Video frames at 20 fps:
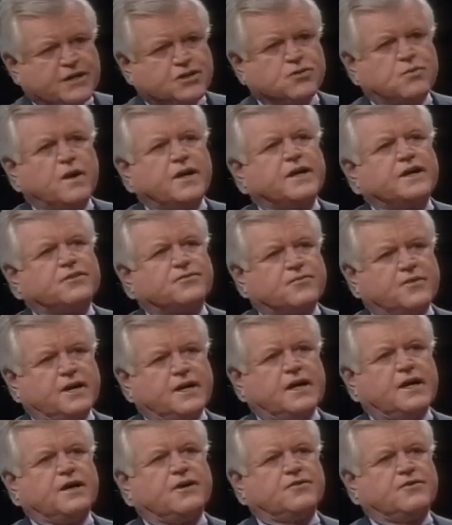
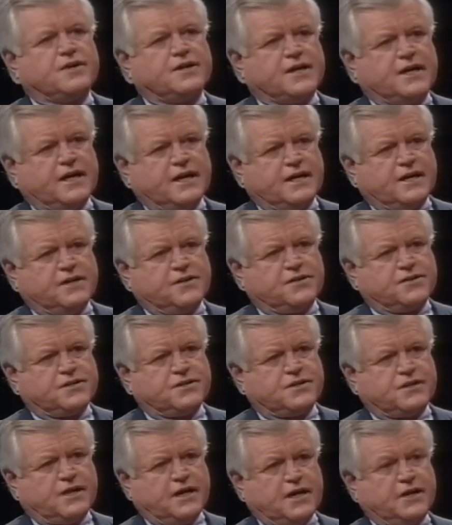
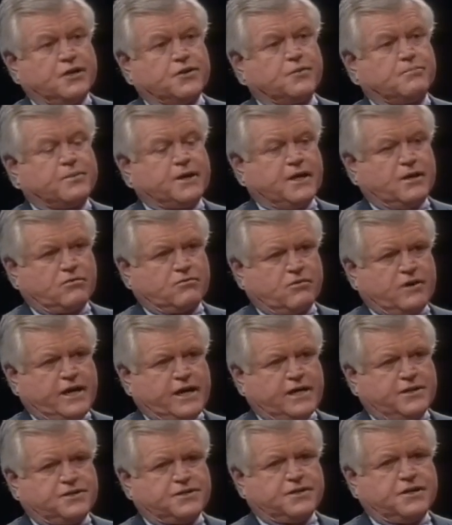$2,300 under the Pell
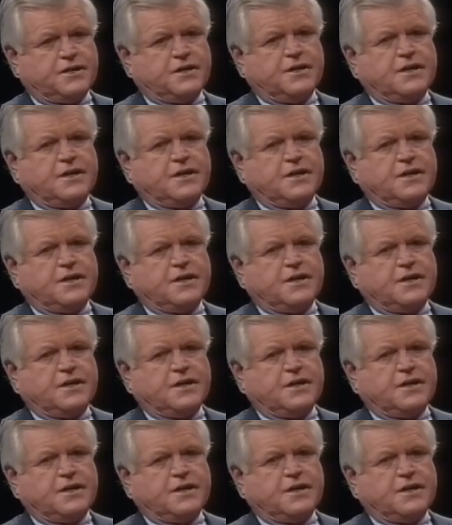Grants.